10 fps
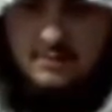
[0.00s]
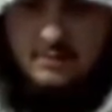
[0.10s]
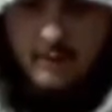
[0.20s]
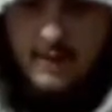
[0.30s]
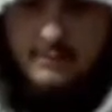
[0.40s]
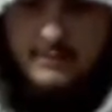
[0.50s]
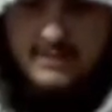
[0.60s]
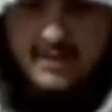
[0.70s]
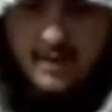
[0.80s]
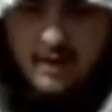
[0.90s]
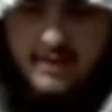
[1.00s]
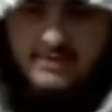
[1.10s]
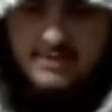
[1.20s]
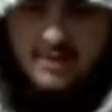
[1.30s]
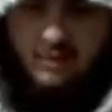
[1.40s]
Why was the audio
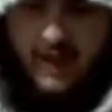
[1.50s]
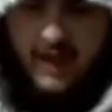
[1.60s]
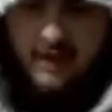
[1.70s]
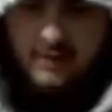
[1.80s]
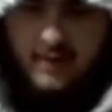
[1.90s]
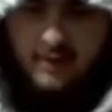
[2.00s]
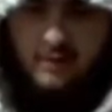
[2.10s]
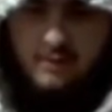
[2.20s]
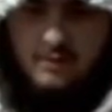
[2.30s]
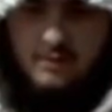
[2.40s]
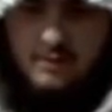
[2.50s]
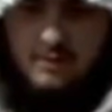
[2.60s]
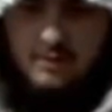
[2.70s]
so loud, though?